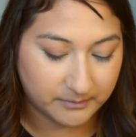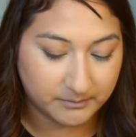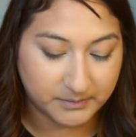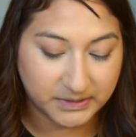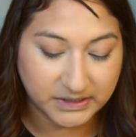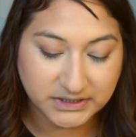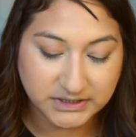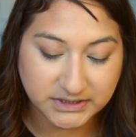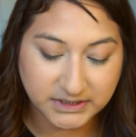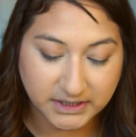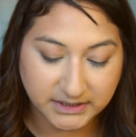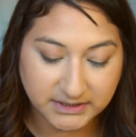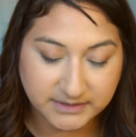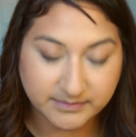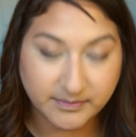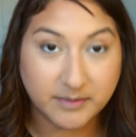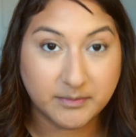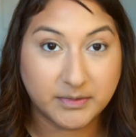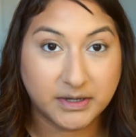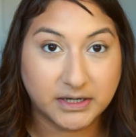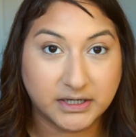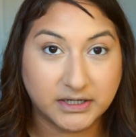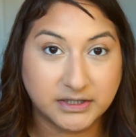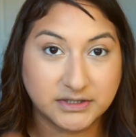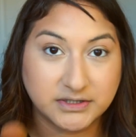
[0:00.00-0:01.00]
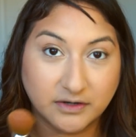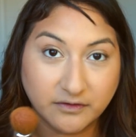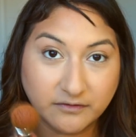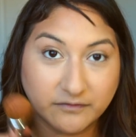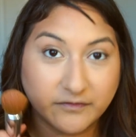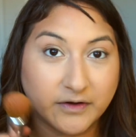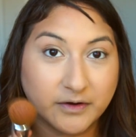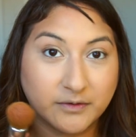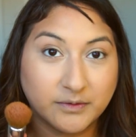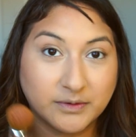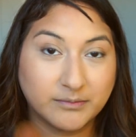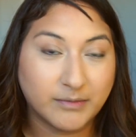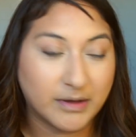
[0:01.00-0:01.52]
bitch, that's my money, don't
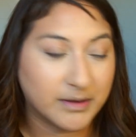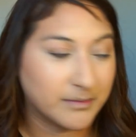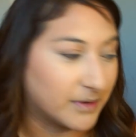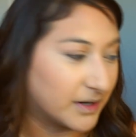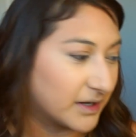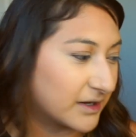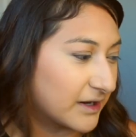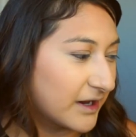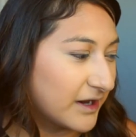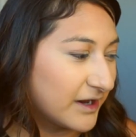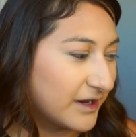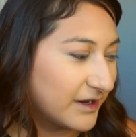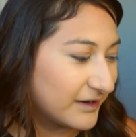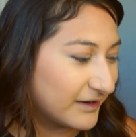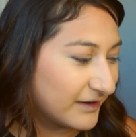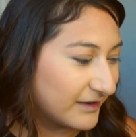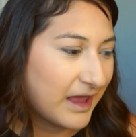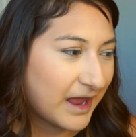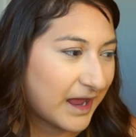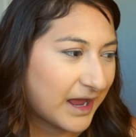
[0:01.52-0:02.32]
fuck with my money.